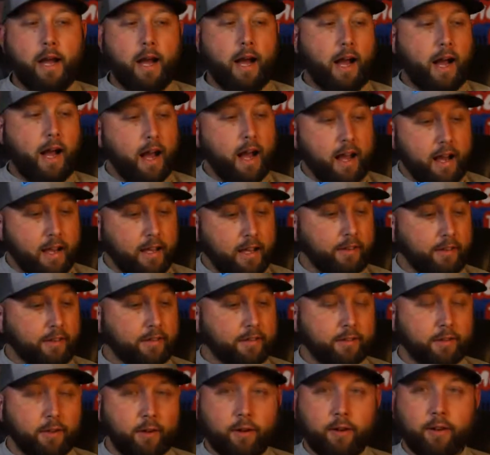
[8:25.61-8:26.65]
I
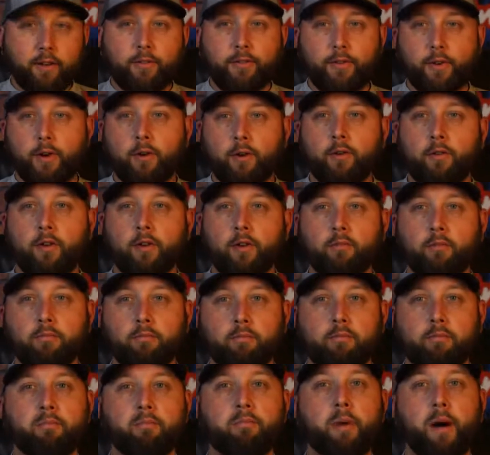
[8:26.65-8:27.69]
started throwing
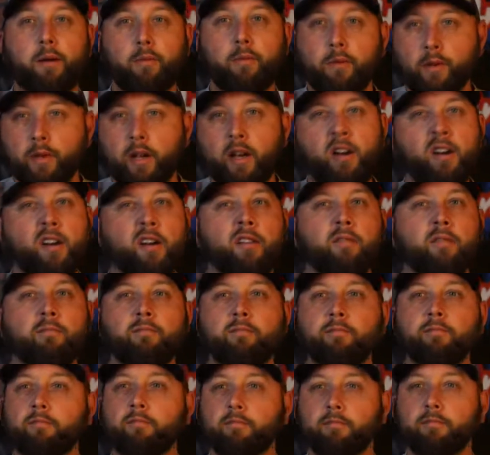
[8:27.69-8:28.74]
bubblegum,